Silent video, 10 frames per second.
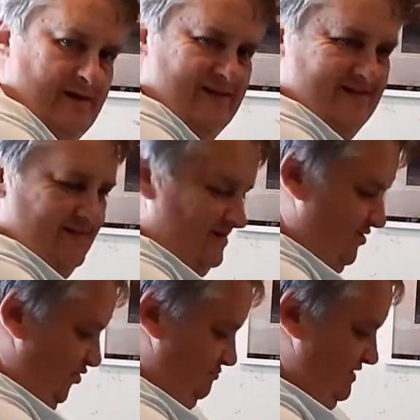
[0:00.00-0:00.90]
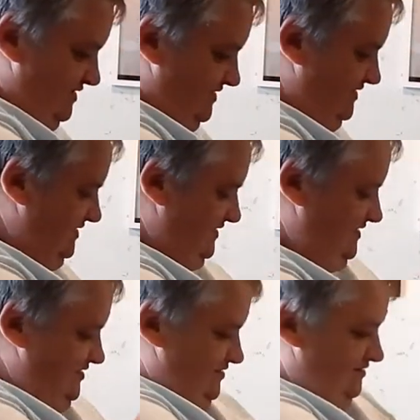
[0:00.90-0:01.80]
It caught me
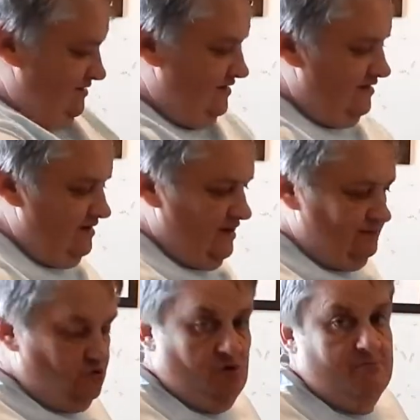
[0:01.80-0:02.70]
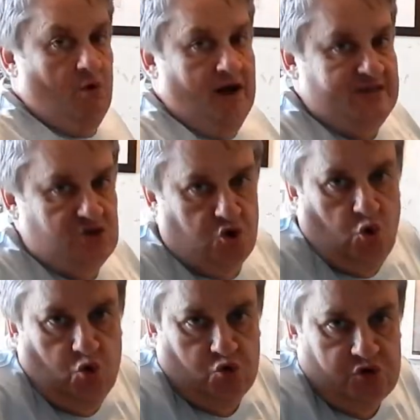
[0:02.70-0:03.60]
doing my
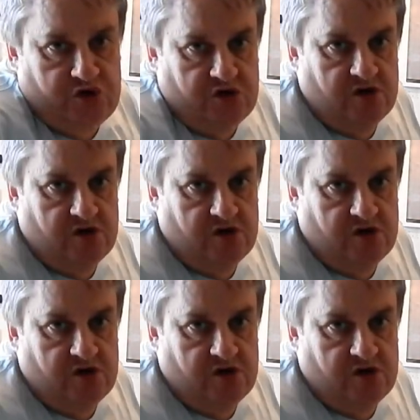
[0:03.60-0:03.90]
chores.